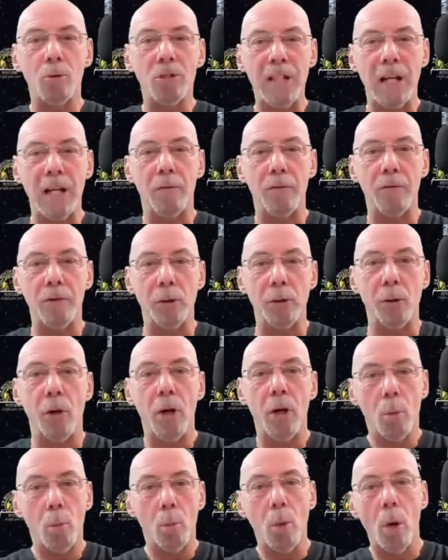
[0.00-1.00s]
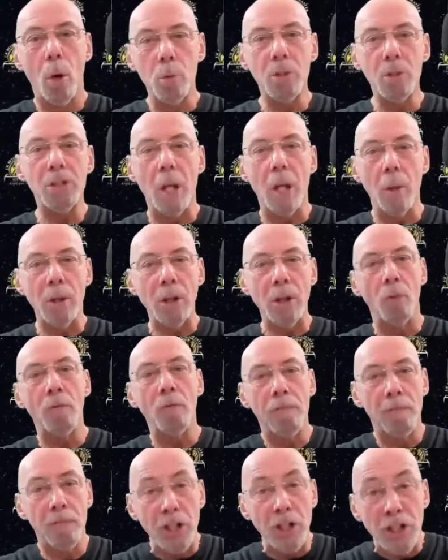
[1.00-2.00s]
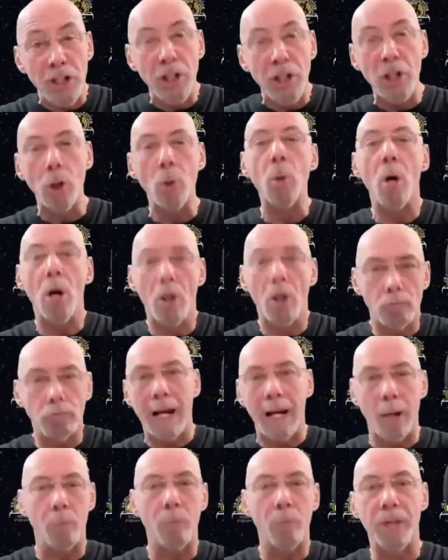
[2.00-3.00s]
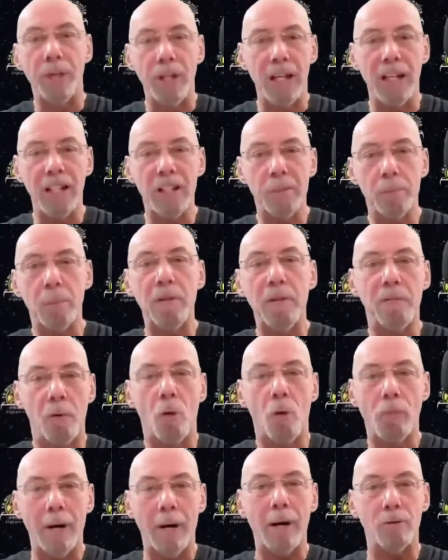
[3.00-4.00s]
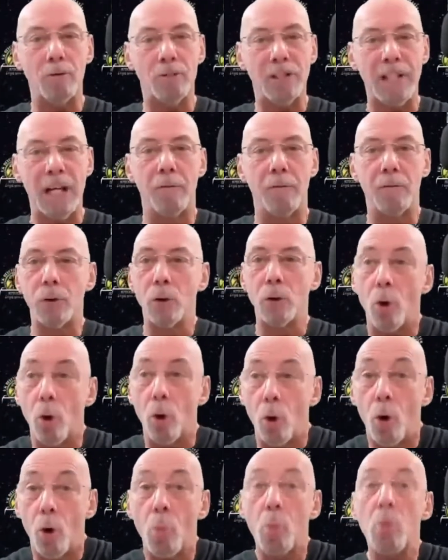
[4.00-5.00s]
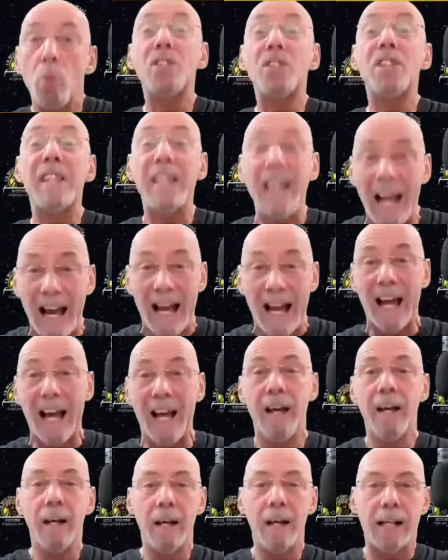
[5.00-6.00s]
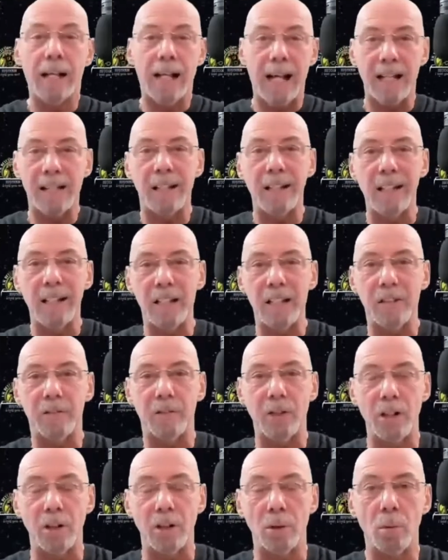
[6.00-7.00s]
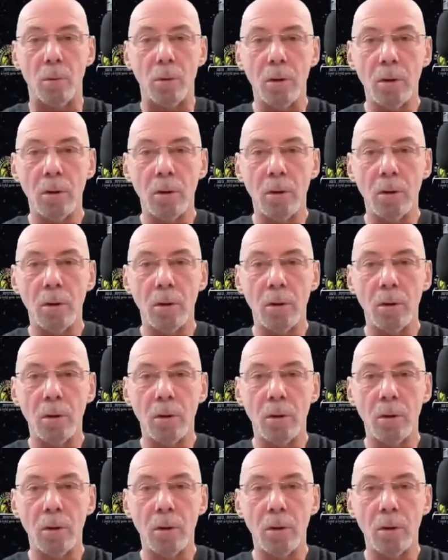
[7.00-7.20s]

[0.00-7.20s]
Salvador. What was going on for you around this before El Salvador, or was that a catalyst? for you?